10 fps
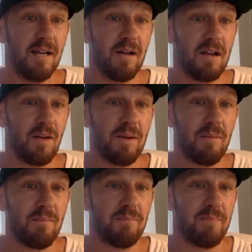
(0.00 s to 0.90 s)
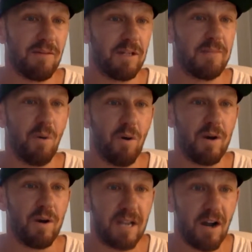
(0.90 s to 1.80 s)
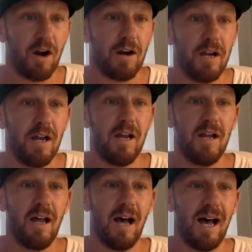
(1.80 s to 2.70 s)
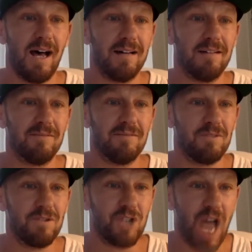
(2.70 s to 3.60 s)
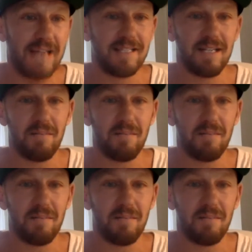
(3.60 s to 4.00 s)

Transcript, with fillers: you know, we, we Beverley, Morris, Kennard, uh, Jackson,